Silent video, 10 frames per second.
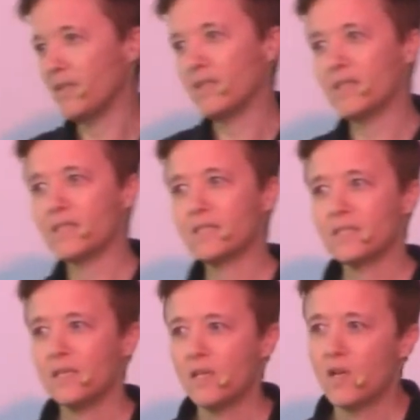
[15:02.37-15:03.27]
good at
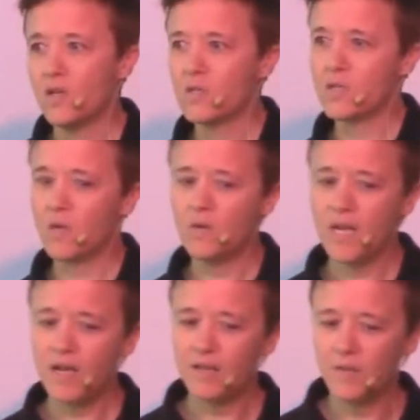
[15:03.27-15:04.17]
this. Slow
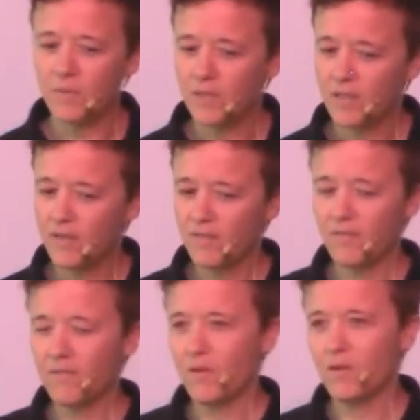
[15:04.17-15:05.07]
down and really
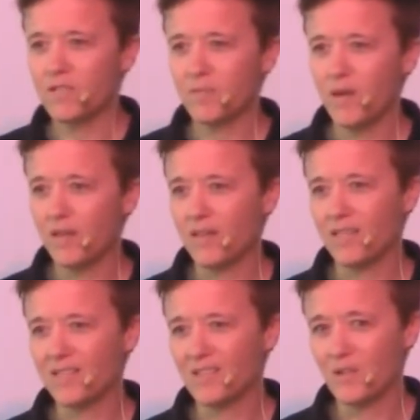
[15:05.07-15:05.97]
focus about the
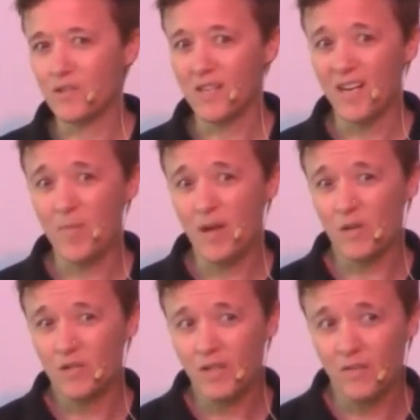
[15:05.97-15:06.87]
things that you're saying
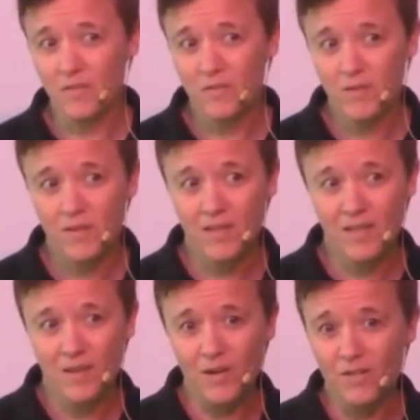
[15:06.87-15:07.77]
about yourself
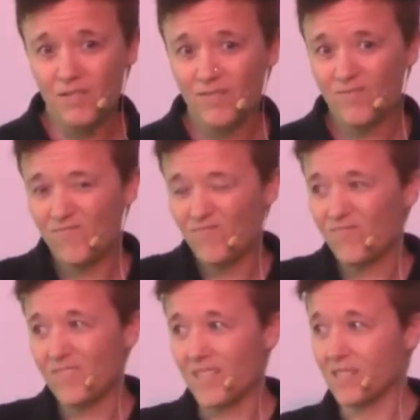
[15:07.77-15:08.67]
that aren't
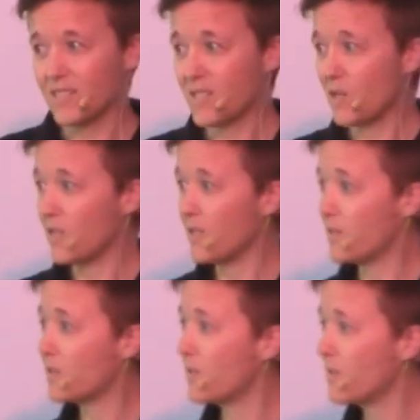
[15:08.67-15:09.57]
necessarily the
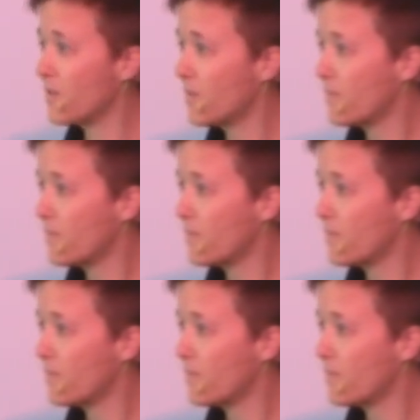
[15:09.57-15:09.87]
truth.